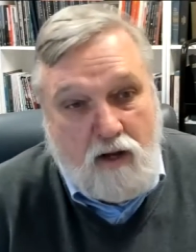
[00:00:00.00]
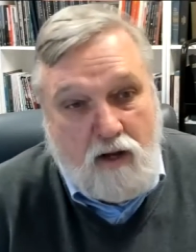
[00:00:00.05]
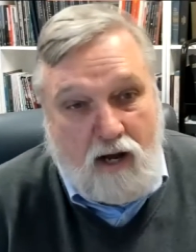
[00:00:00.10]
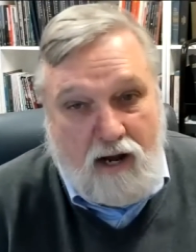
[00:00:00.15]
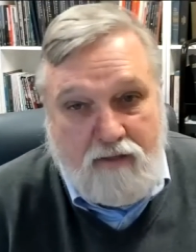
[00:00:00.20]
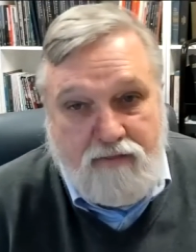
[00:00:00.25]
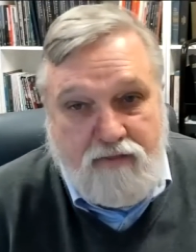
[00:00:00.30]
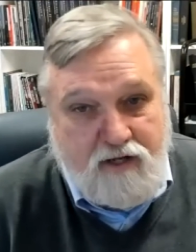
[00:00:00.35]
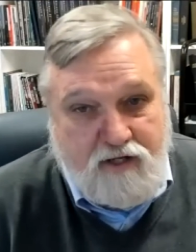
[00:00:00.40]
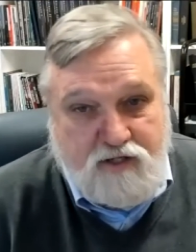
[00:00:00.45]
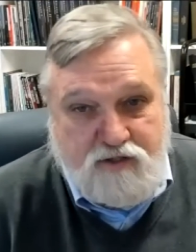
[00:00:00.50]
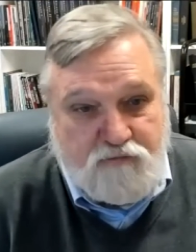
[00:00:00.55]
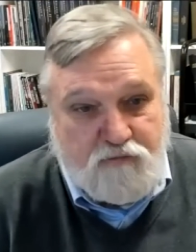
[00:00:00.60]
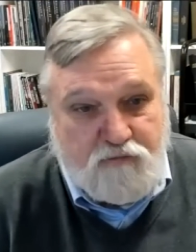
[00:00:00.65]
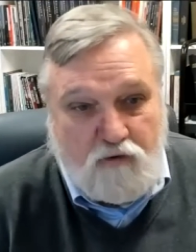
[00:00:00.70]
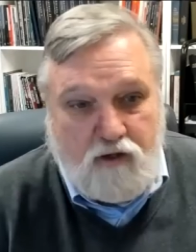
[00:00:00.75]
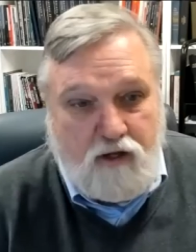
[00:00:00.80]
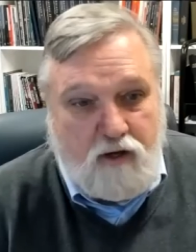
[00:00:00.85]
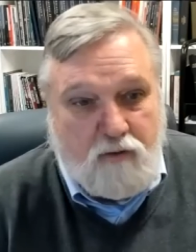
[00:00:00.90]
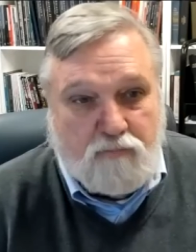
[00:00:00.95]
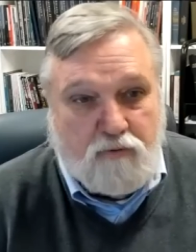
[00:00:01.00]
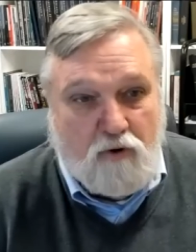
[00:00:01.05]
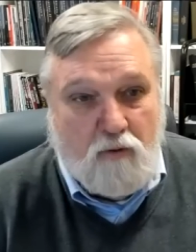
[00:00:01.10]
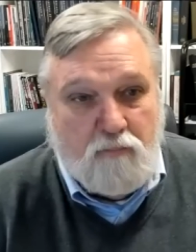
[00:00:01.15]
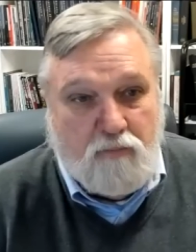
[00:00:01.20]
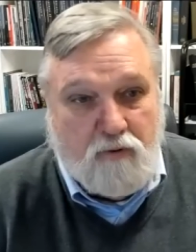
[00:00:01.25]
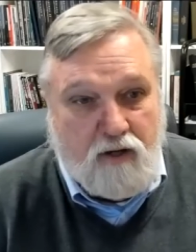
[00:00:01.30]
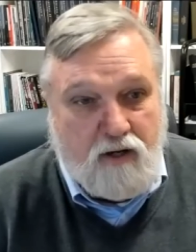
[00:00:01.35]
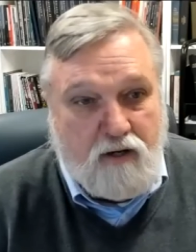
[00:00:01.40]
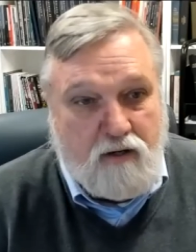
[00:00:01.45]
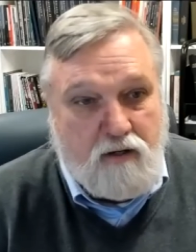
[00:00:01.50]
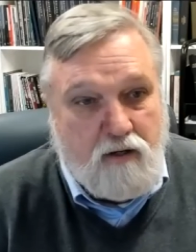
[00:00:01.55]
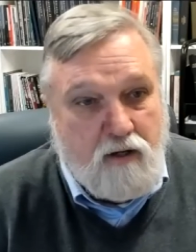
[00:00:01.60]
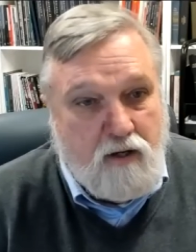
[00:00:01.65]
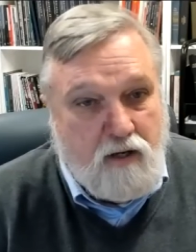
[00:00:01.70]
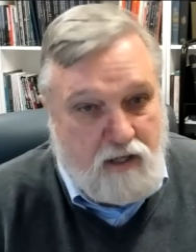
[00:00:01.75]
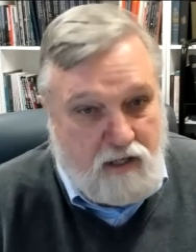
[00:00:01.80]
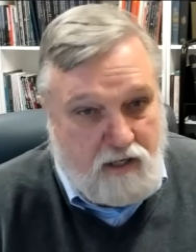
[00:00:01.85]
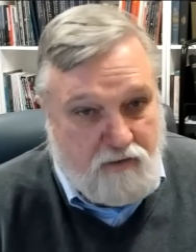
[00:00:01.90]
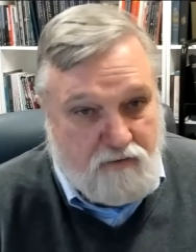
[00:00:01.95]
i think it's fully appropriate
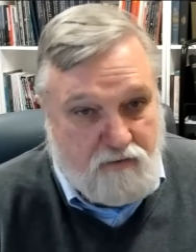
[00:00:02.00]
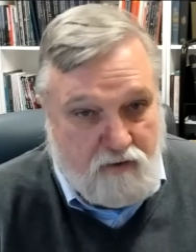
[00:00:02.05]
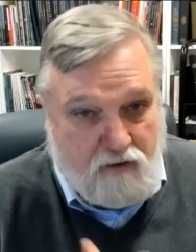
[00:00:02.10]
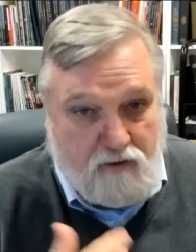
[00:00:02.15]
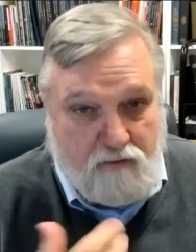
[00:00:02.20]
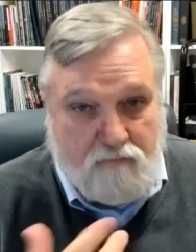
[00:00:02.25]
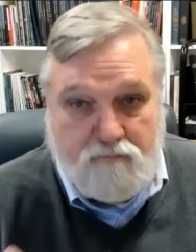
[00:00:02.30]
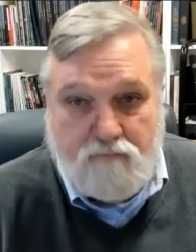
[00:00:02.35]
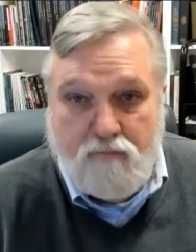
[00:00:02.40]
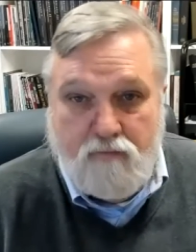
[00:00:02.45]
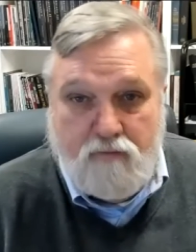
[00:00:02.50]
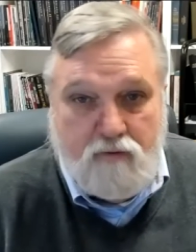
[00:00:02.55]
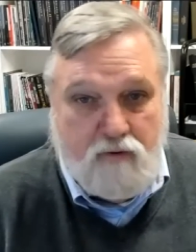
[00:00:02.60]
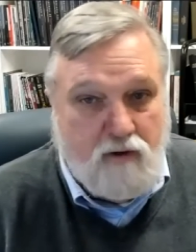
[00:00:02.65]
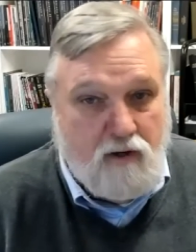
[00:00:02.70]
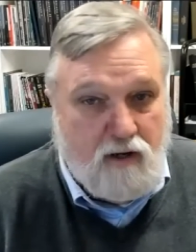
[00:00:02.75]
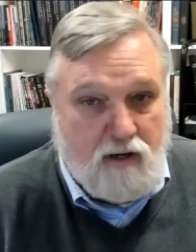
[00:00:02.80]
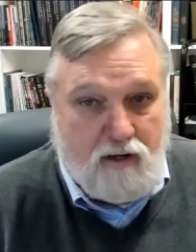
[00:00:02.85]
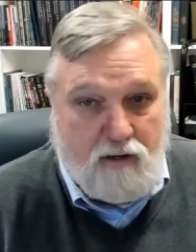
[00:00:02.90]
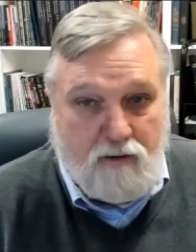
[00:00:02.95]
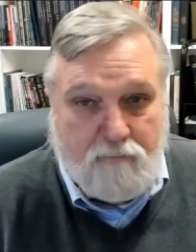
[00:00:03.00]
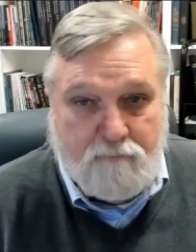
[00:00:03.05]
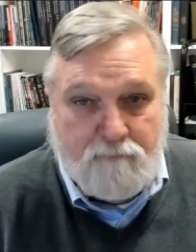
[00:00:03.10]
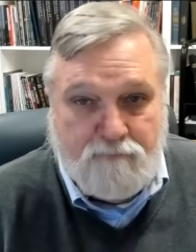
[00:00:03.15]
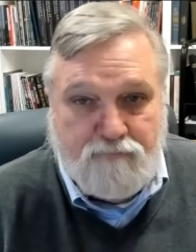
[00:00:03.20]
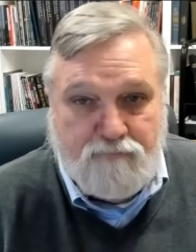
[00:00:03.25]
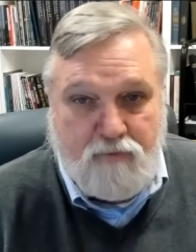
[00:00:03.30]
in the um,